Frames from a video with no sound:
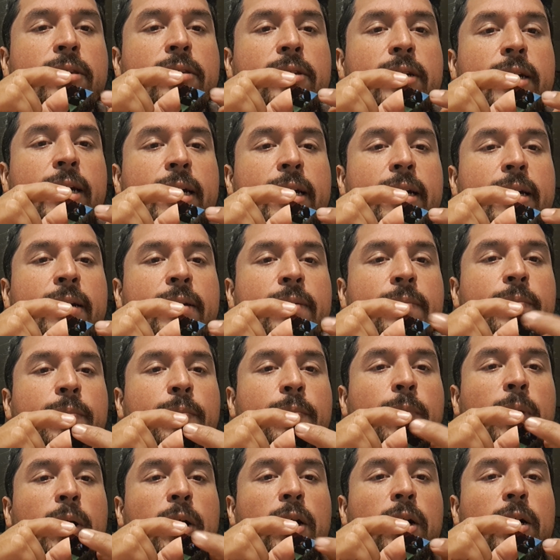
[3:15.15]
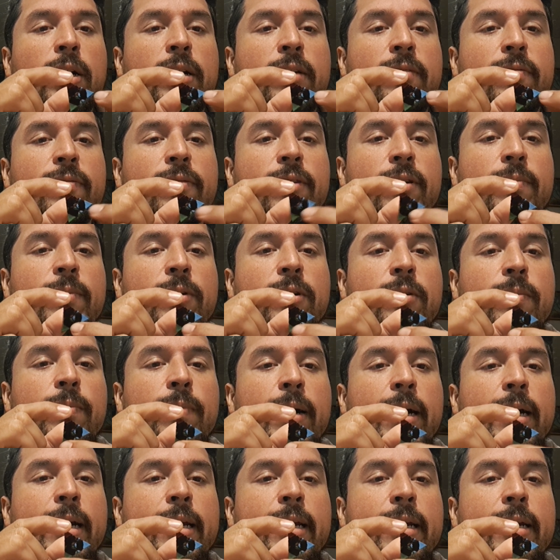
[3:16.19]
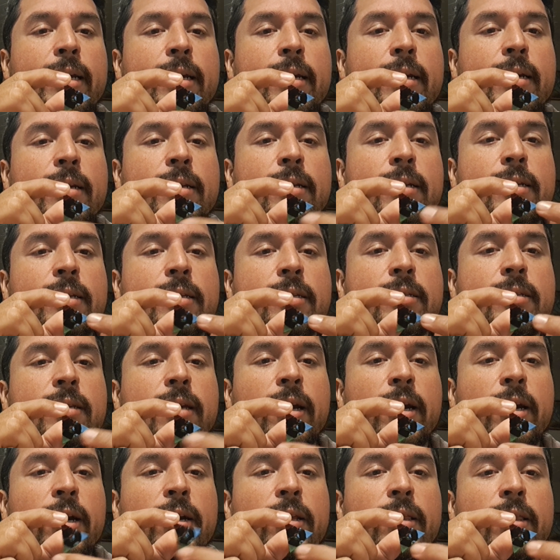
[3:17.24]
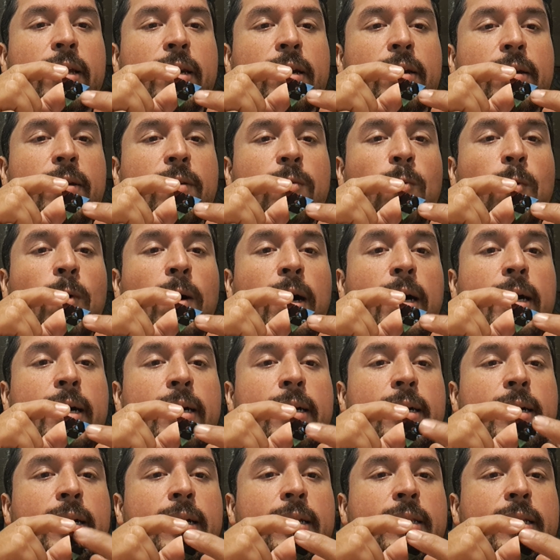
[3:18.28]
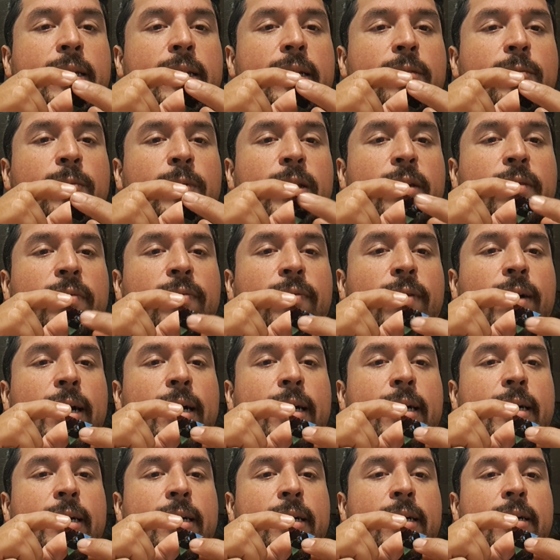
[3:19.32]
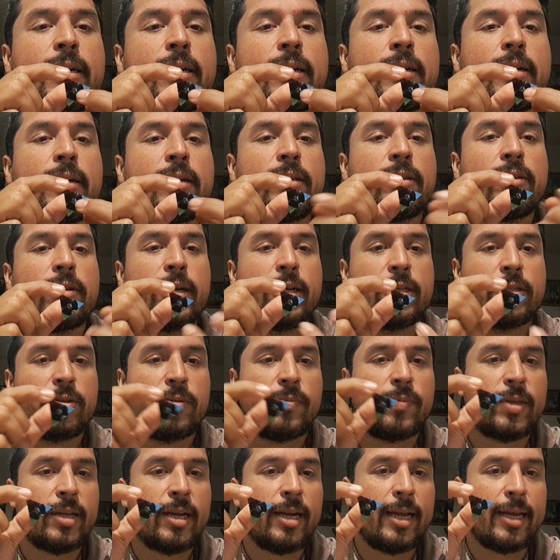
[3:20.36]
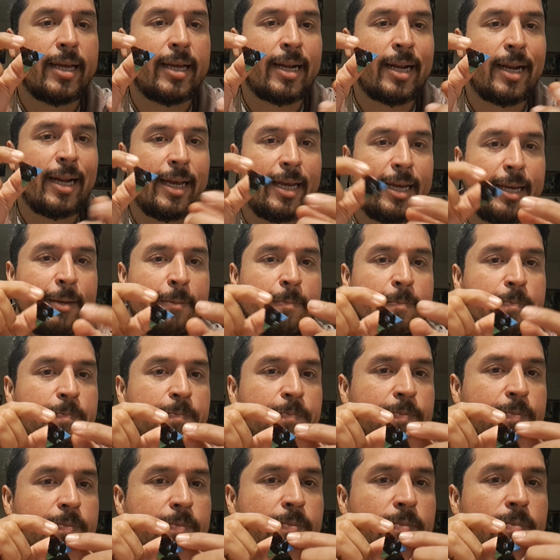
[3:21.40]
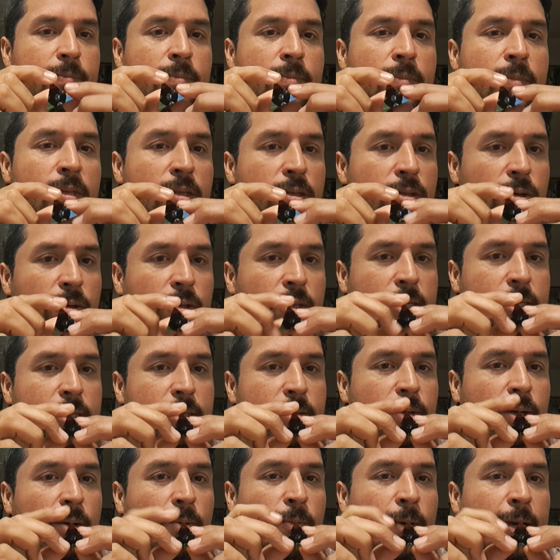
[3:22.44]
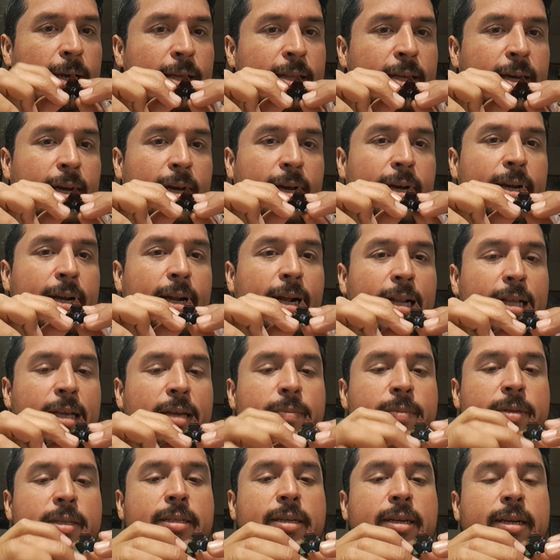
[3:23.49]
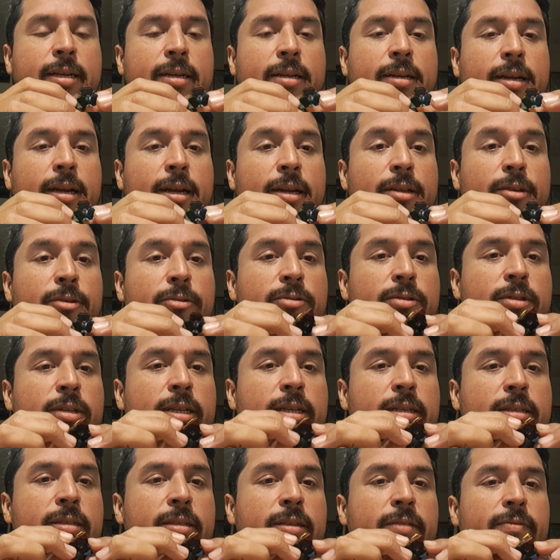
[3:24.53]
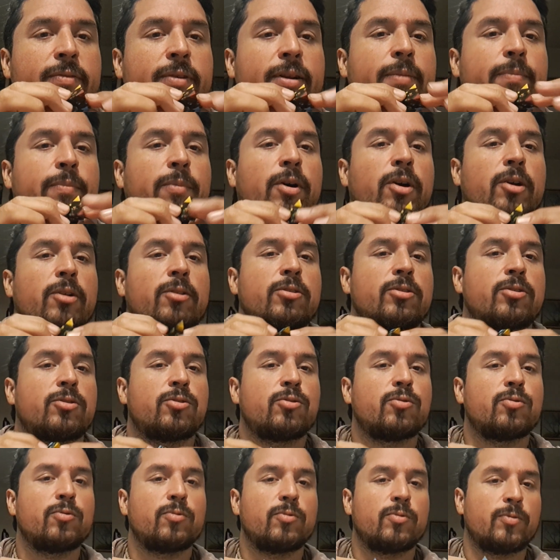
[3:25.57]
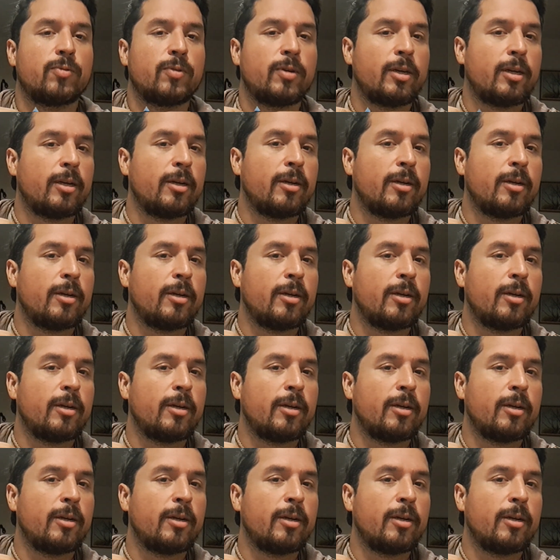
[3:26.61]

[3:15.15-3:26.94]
you get mud from combining this earth and water, and then with the fire you get something like clay. So this is a way that an alchemist can use these different models to